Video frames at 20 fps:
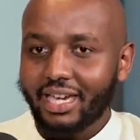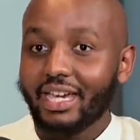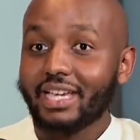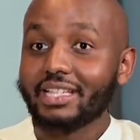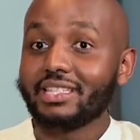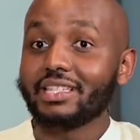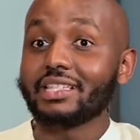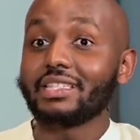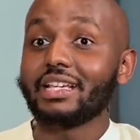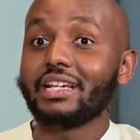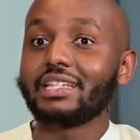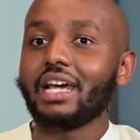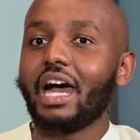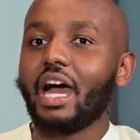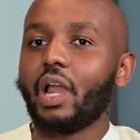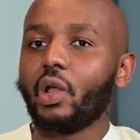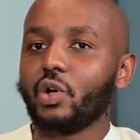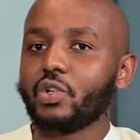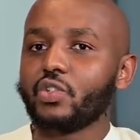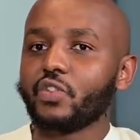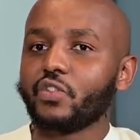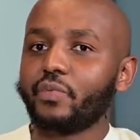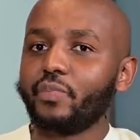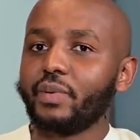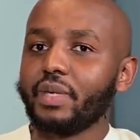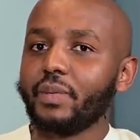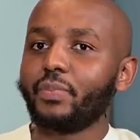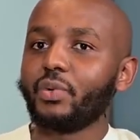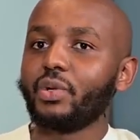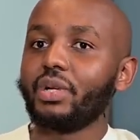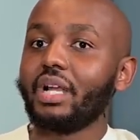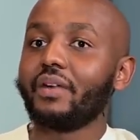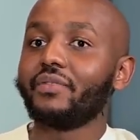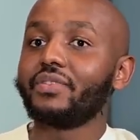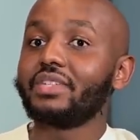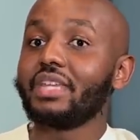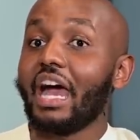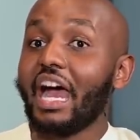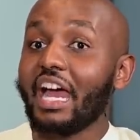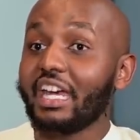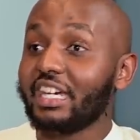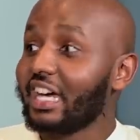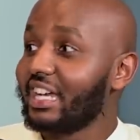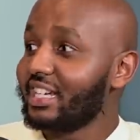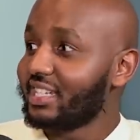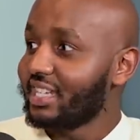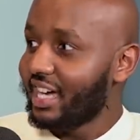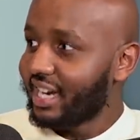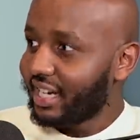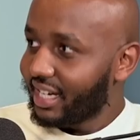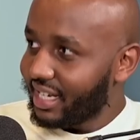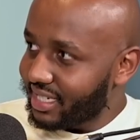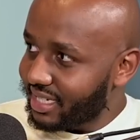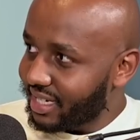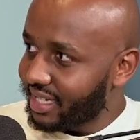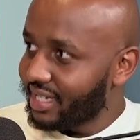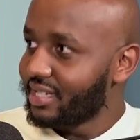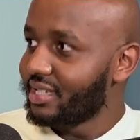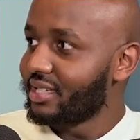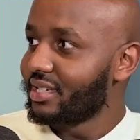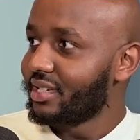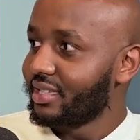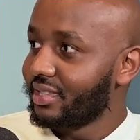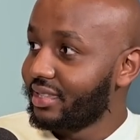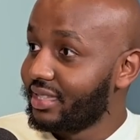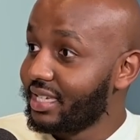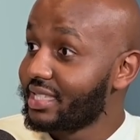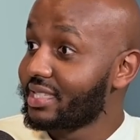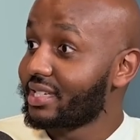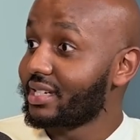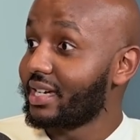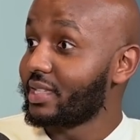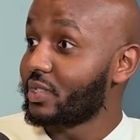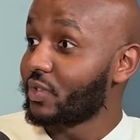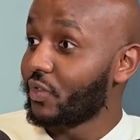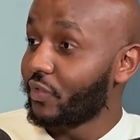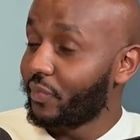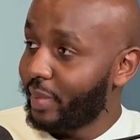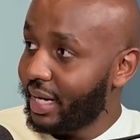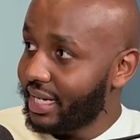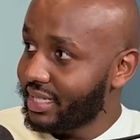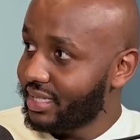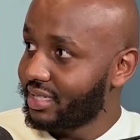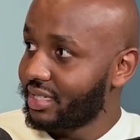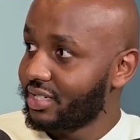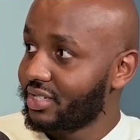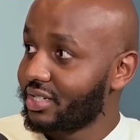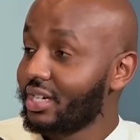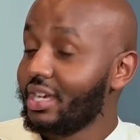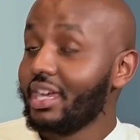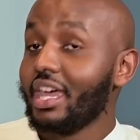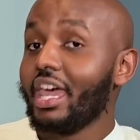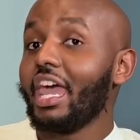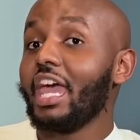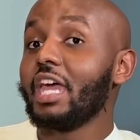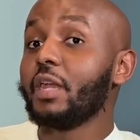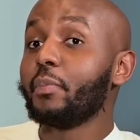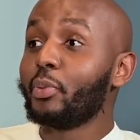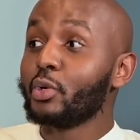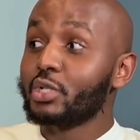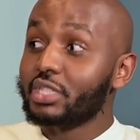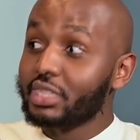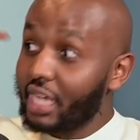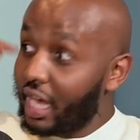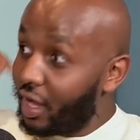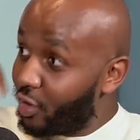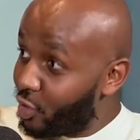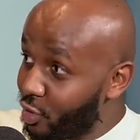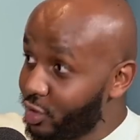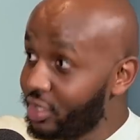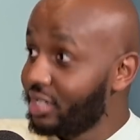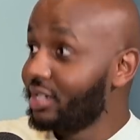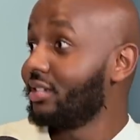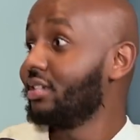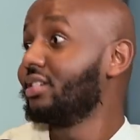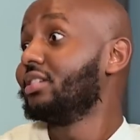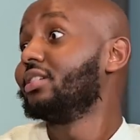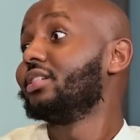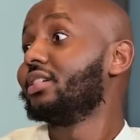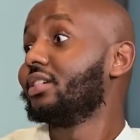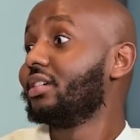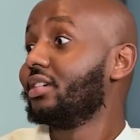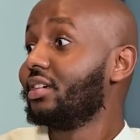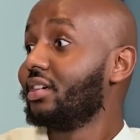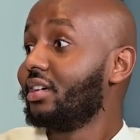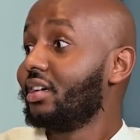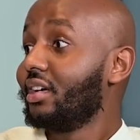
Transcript: It's just that a lot of people have adulterated these rites of passage and put their own Mm.